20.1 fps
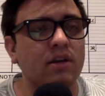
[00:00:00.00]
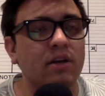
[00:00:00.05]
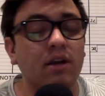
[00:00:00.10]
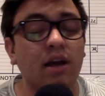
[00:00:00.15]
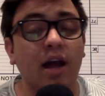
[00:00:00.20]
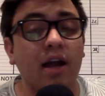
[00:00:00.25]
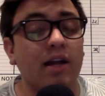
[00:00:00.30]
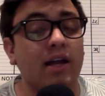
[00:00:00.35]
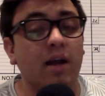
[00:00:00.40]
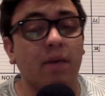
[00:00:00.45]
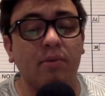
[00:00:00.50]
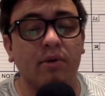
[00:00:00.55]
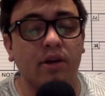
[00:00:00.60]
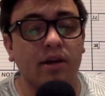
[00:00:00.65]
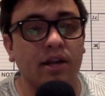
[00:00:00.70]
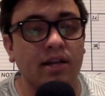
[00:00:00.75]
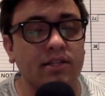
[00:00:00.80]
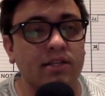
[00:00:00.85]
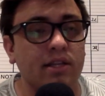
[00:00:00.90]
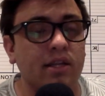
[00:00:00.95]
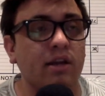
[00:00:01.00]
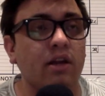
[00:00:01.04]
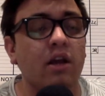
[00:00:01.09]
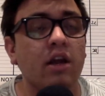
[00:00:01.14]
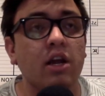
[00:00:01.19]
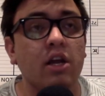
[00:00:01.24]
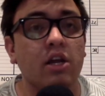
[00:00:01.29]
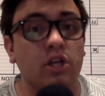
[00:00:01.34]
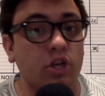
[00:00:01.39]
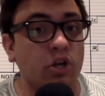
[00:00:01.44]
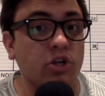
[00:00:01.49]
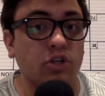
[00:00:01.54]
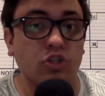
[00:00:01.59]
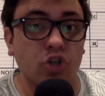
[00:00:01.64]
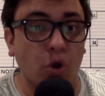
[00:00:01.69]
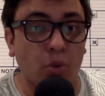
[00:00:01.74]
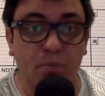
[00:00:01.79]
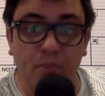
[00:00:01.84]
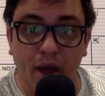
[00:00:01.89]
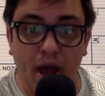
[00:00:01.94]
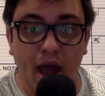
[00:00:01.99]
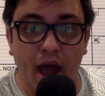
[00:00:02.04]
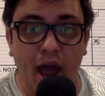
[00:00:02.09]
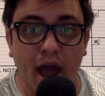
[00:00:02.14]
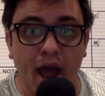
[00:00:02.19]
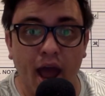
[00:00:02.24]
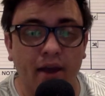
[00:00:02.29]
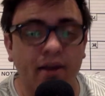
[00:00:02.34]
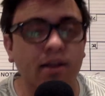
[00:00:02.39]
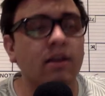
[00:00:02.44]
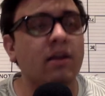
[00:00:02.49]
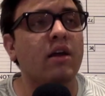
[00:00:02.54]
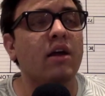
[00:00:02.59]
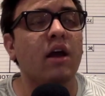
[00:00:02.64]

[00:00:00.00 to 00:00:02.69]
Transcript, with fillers: Had a couple of good hits in there. You're so bad.